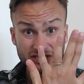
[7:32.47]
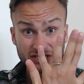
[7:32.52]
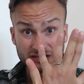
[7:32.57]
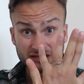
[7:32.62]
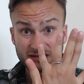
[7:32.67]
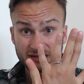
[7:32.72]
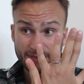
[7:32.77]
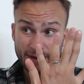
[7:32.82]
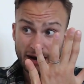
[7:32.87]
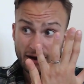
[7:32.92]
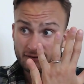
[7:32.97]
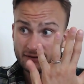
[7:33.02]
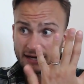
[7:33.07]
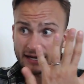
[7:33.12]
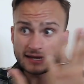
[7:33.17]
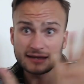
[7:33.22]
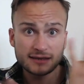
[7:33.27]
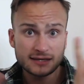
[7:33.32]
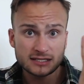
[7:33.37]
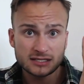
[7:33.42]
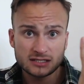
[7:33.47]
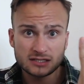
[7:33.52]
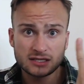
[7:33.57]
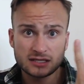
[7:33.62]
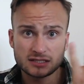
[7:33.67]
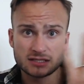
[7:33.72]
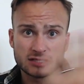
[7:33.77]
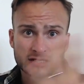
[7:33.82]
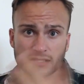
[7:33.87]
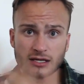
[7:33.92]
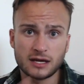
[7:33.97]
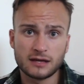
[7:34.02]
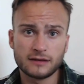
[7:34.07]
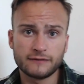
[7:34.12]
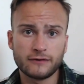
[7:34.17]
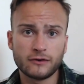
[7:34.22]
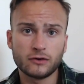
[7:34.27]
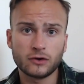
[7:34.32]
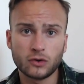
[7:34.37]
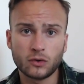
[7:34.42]
Apparently this is
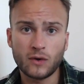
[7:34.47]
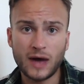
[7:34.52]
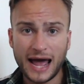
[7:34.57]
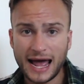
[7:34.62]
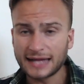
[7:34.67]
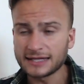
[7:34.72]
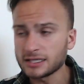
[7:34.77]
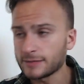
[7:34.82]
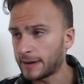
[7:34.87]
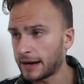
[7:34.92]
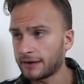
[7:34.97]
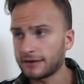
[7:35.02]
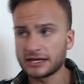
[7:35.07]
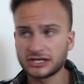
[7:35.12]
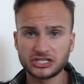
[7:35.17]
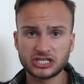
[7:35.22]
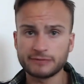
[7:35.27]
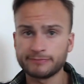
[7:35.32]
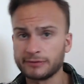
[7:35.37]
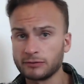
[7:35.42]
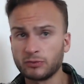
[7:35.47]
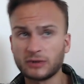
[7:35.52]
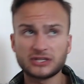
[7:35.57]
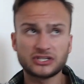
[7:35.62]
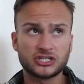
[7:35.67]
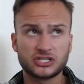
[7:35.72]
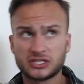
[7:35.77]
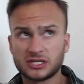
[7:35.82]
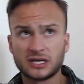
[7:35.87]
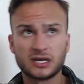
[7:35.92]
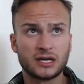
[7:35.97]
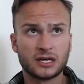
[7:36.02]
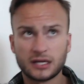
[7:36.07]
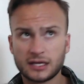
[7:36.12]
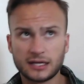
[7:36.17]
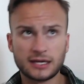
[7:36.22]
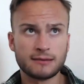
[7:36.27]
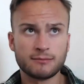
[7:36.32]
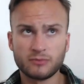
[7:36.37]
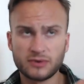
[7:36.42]
folklore, and apparently she bewitched
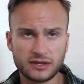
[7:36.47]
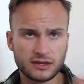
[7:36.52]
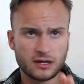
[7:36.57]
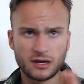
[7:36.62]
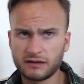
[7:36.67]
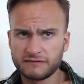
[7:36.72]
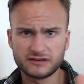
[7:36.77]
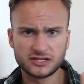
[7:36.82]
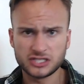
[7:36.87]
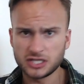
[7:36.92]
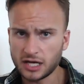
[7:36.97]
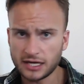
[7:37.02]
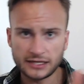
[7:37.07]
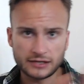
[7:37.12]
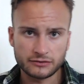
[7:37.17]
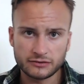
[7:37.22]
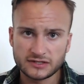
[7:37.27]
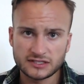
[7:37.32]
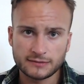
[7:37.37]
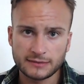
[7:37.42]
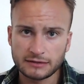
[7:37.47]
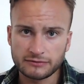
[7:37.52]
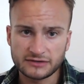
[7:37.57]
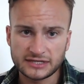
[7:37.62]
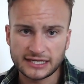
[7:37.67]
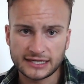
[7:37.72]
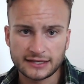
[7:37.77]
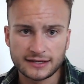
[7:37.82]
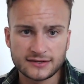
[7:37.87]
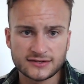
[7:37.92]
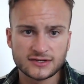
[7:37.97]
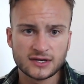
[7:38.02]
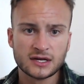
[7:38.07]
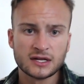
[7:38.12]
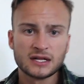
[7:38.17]
him with her vagina or something ridiculous.